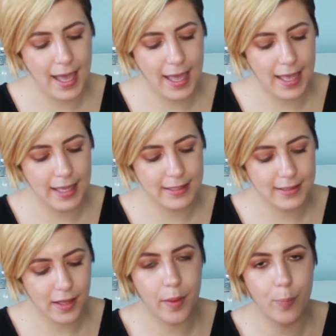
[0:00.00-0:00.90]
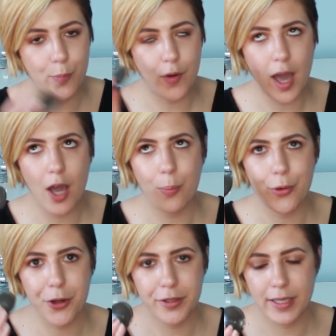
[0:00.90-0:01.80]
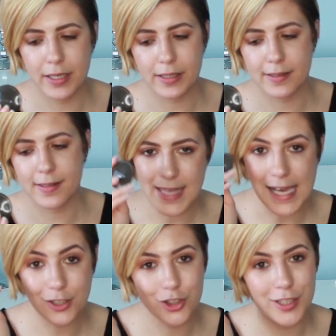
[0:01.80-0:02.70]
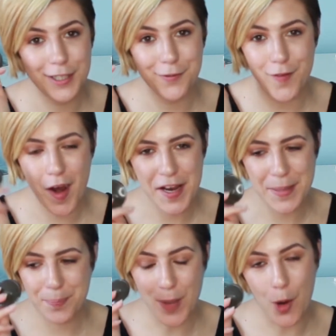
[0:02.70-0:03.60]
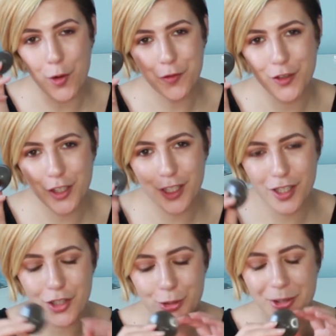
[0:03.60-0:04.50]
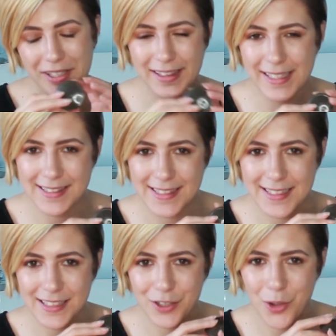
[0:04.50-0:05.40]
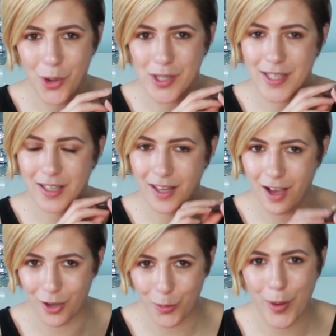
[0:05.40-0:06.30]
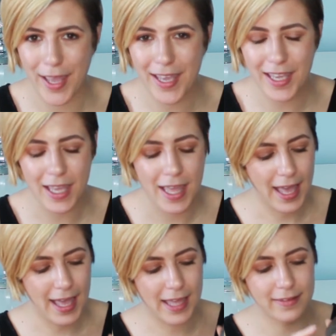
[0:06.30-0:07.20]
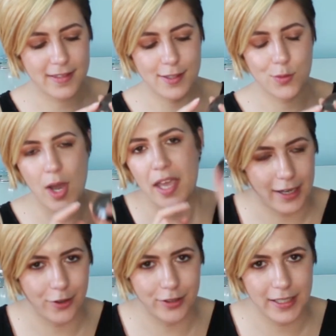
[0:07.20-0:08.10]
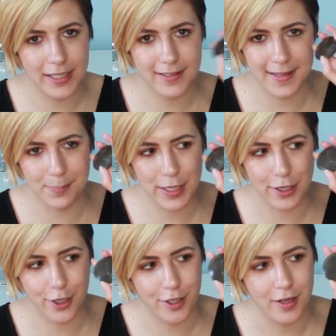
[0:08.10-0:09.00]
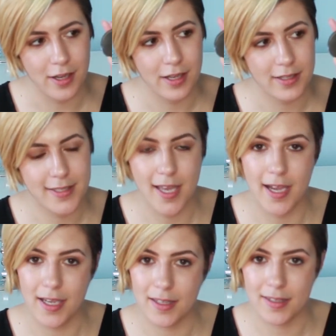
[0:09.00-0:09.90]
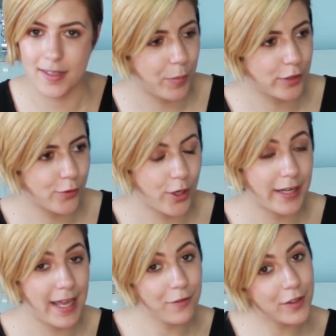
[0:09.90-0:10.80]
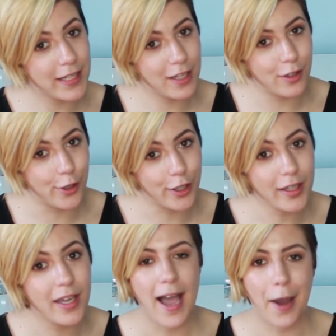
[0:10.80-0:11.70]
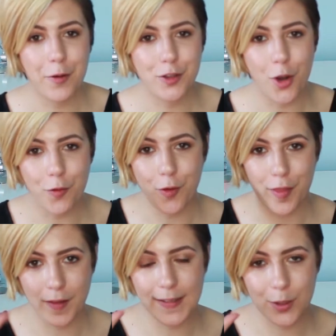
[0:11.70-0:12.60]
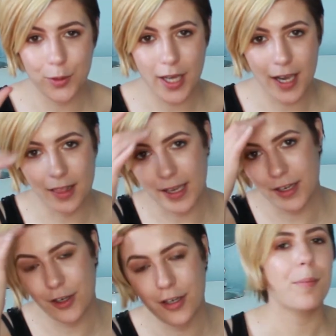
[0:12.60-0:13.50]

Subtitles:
And the brow product is actually very powerful. So a little goes a long way. And this is why I don't need a bigger size. But for an everyday look, I would go for the liquid highlighter